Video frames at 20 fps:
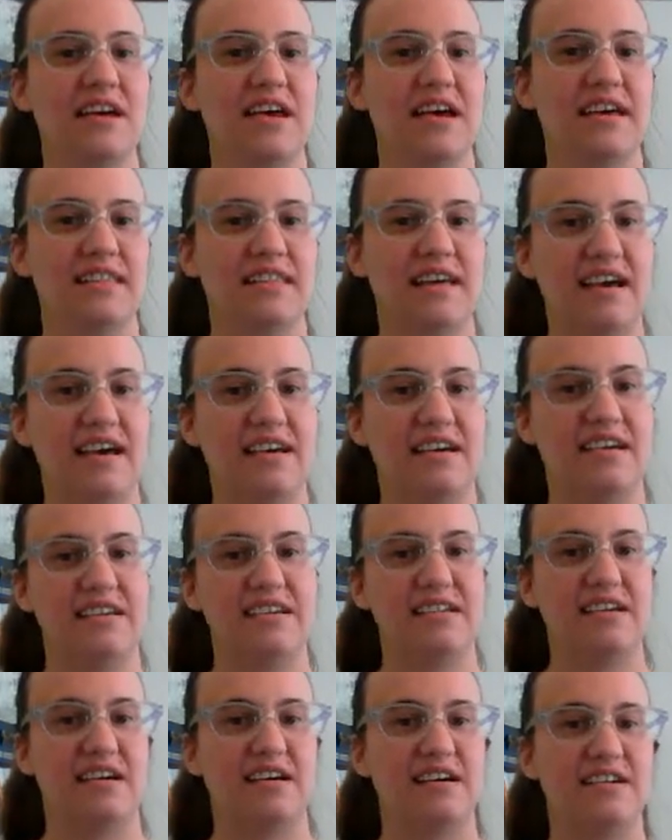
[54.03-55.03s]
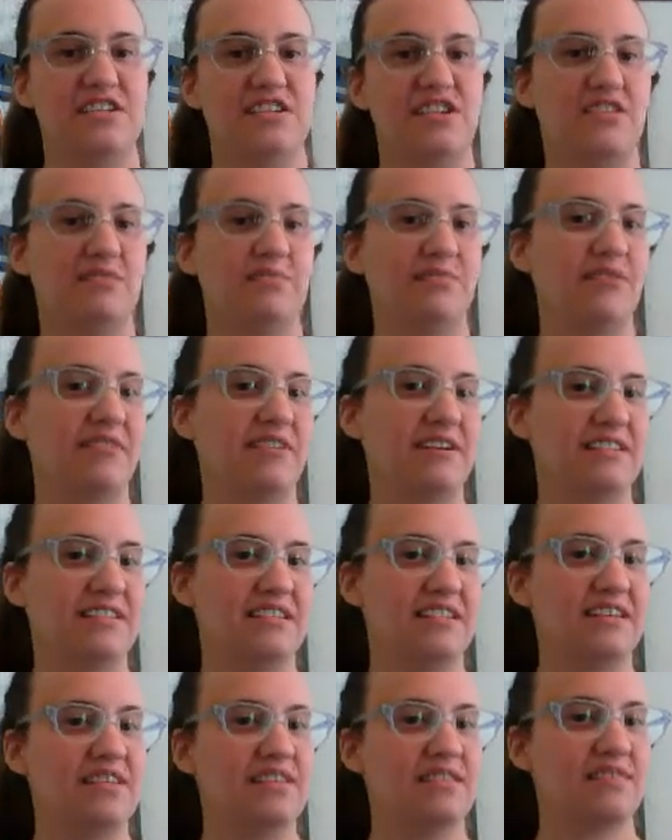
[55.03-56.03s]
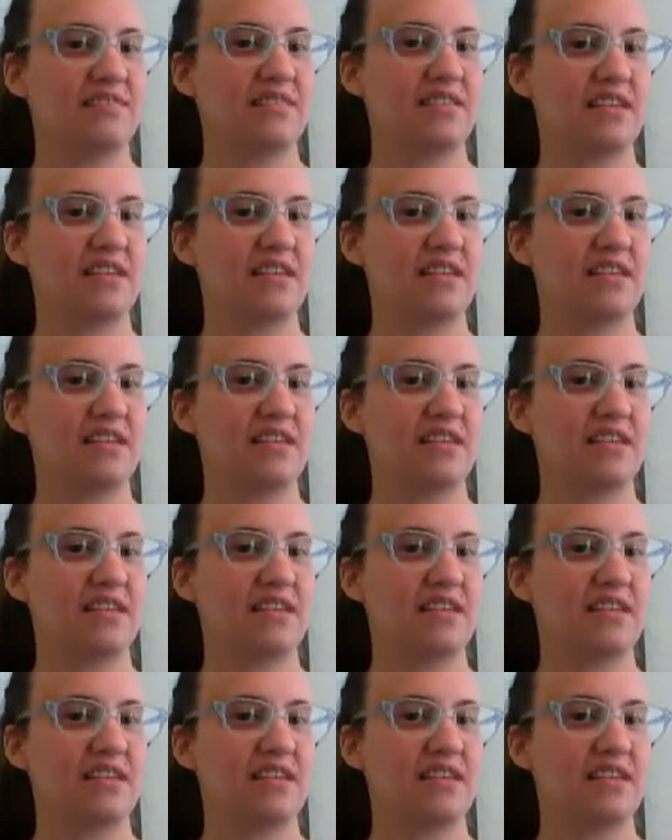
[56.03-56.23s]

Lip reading: and that is Jenna Moreci.